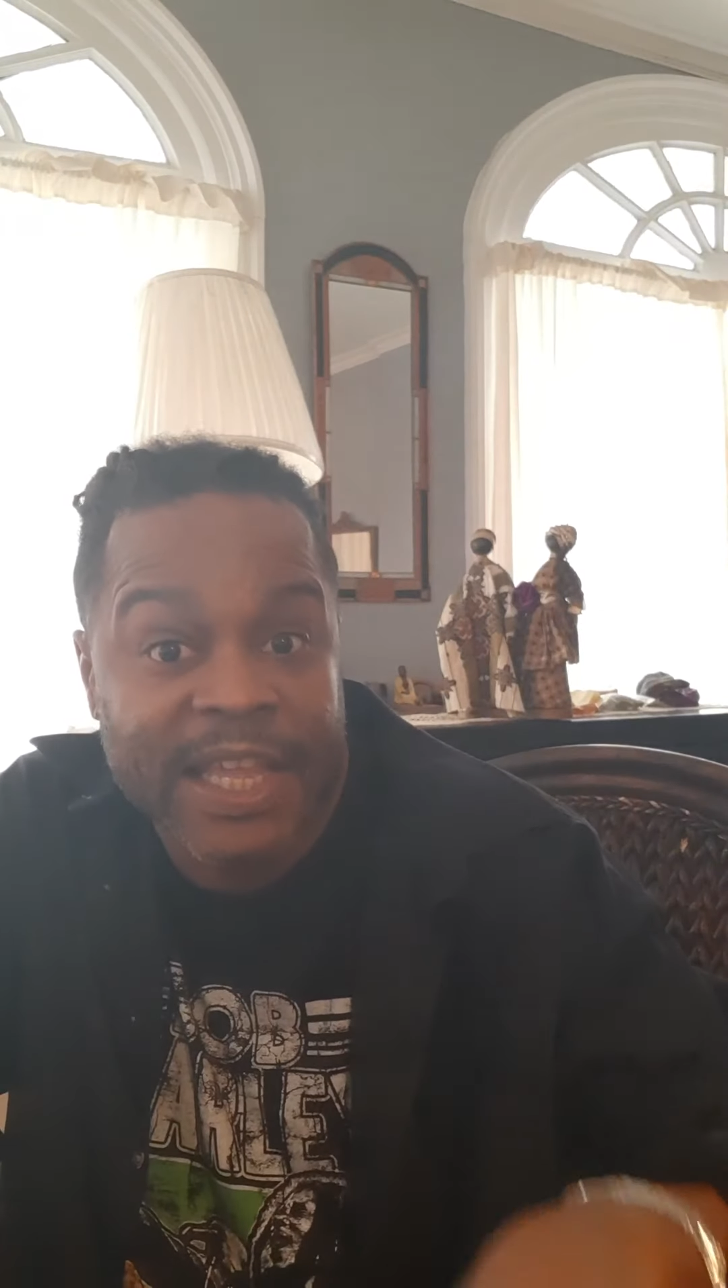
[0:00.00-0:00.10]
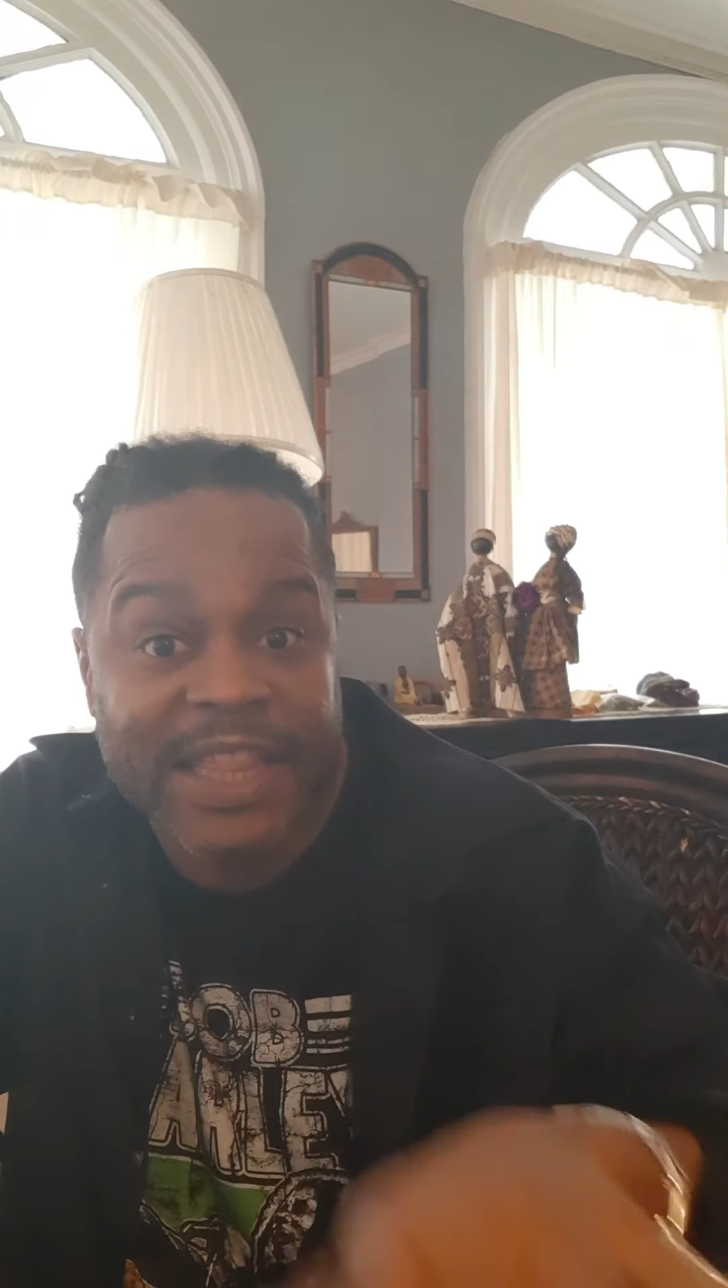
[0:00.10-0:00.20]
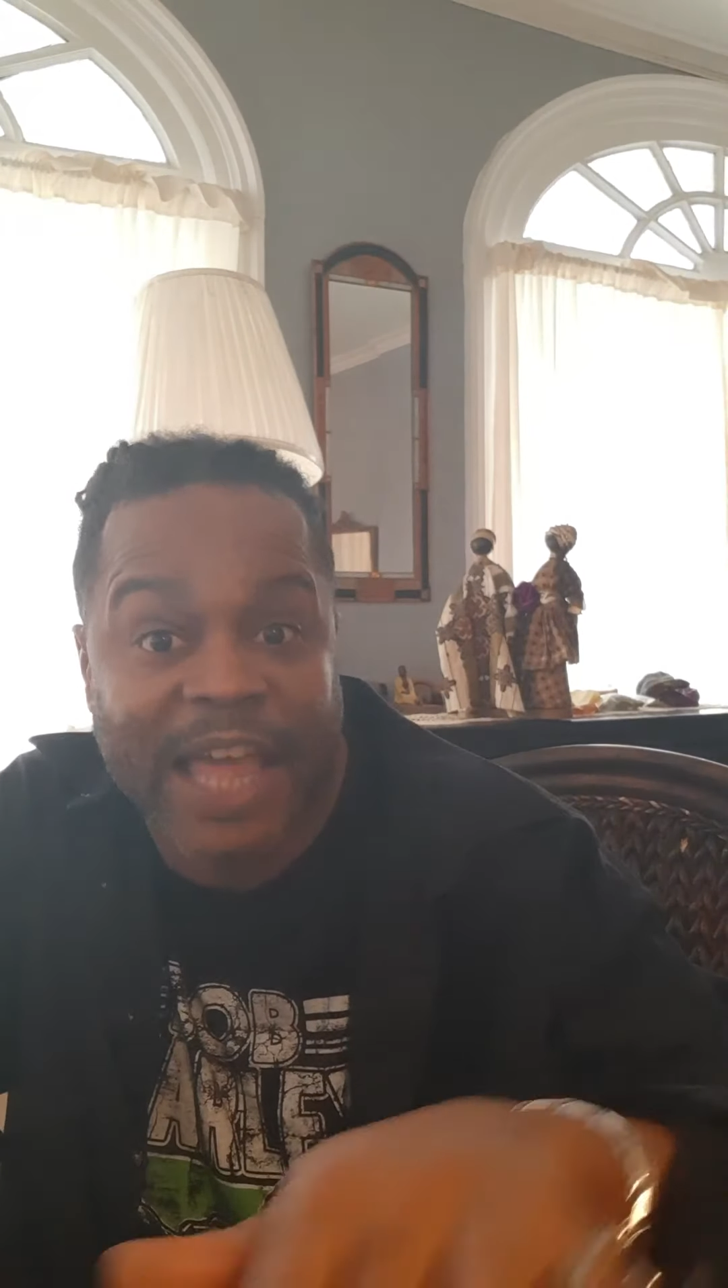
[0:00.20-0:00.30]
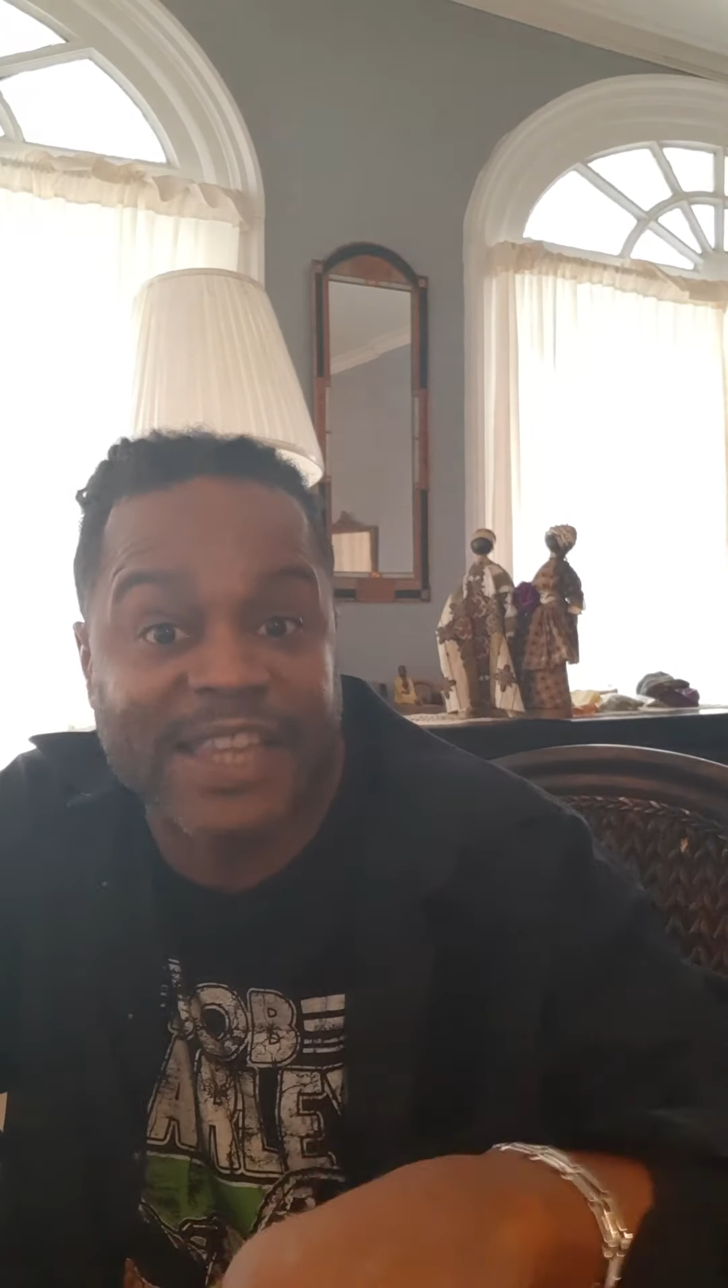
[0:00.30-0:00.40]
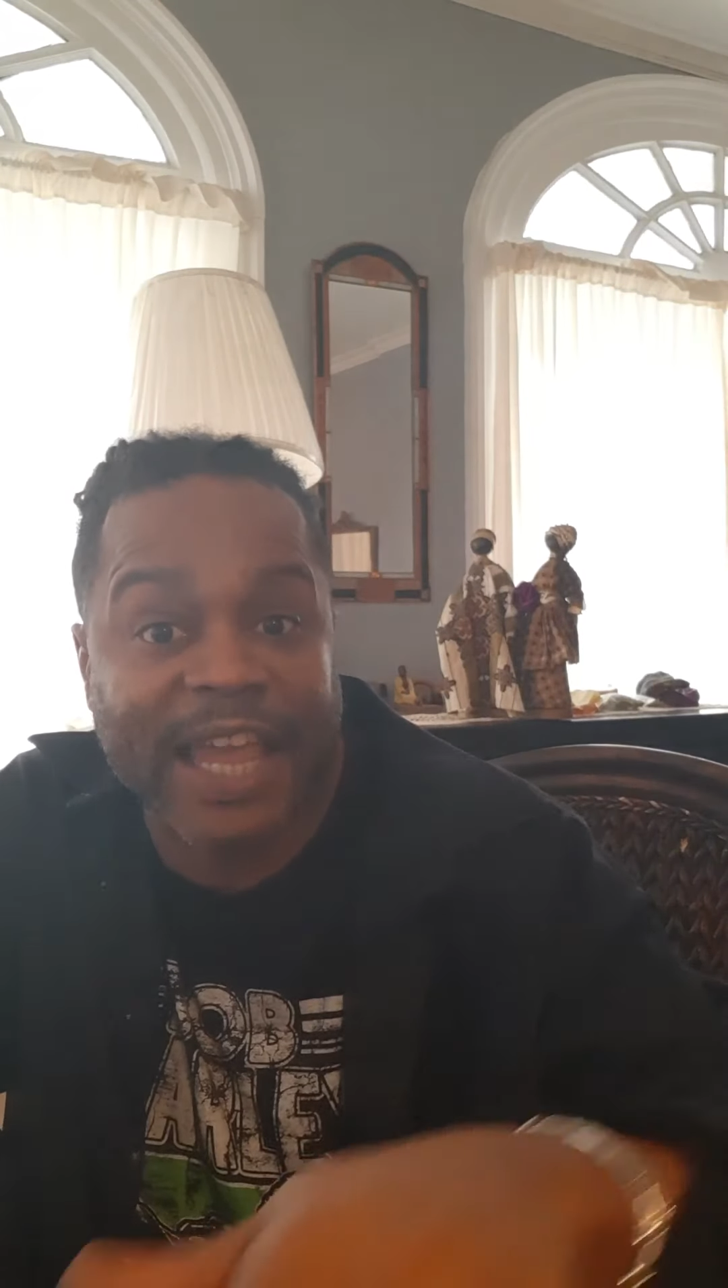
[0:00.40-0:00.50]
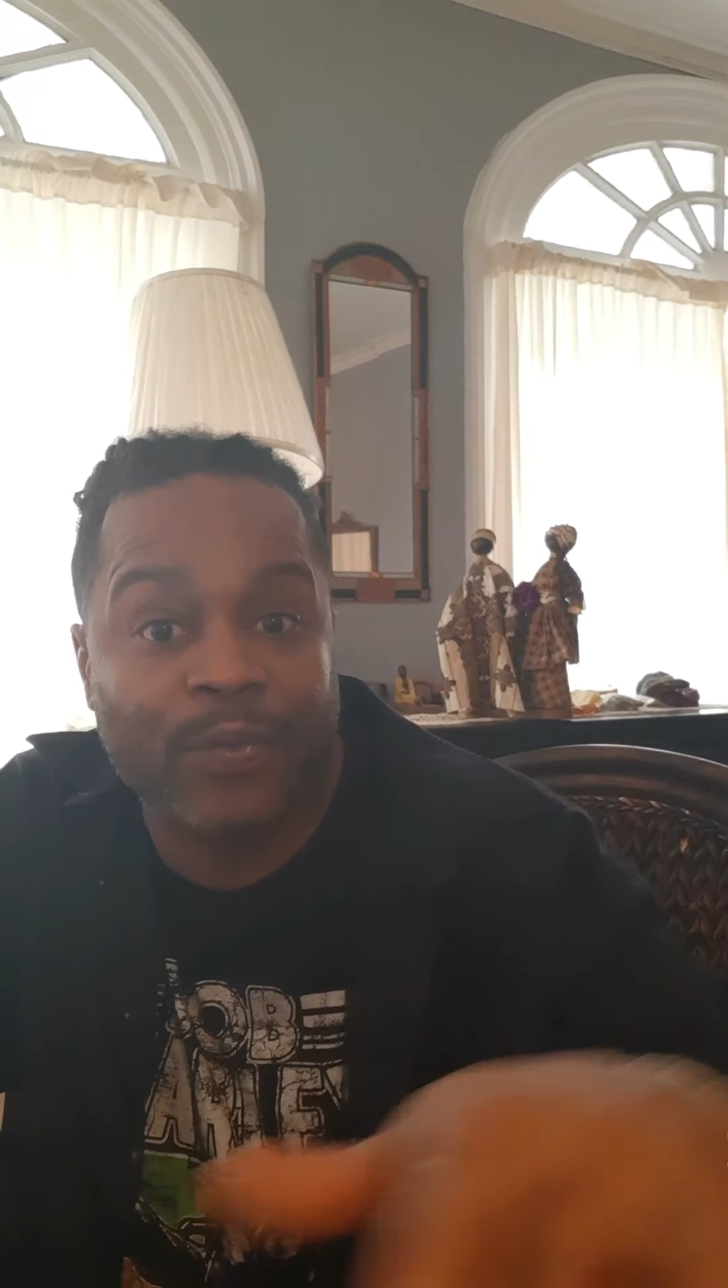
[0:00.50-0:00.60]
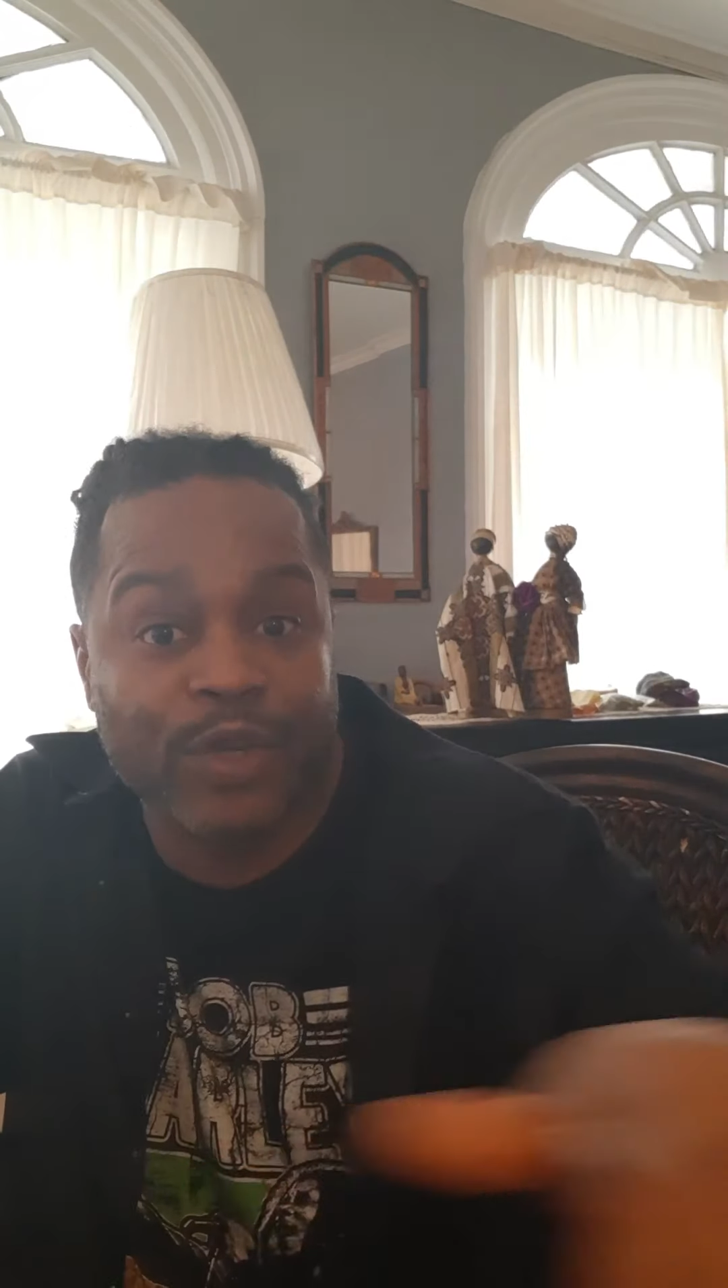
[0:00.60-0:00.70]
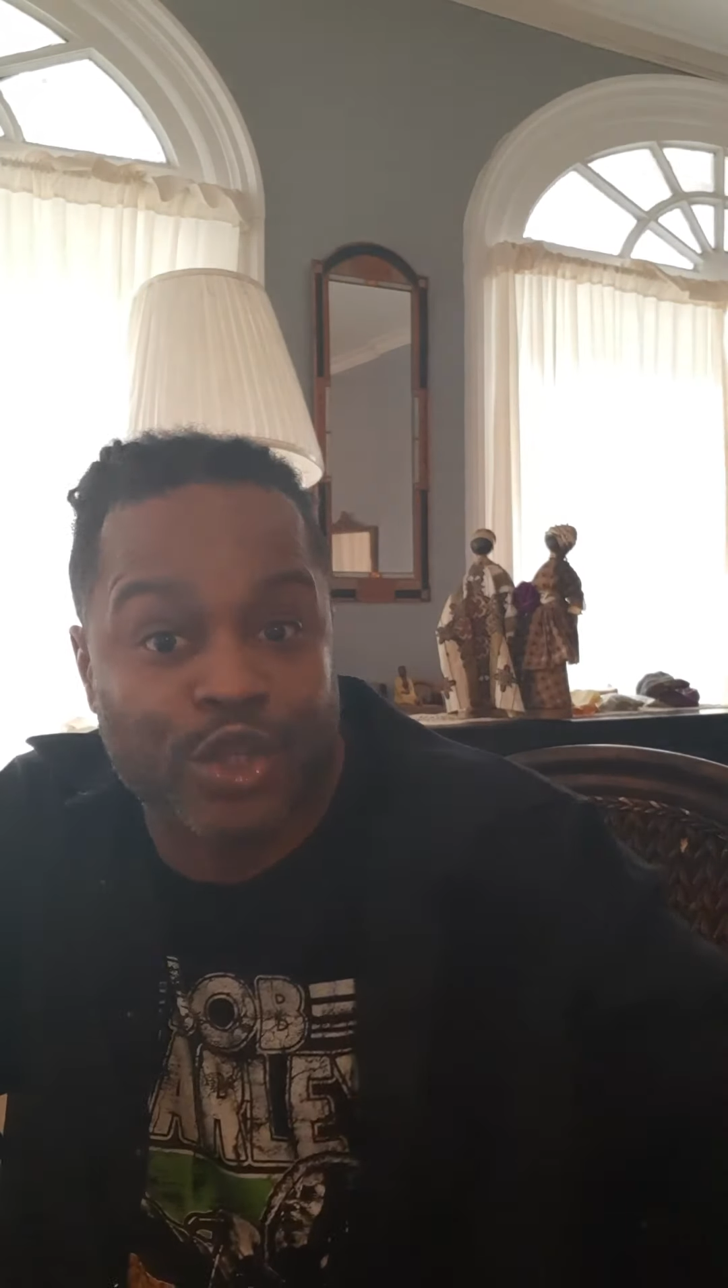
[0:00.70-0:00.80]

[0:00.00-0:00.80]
that they would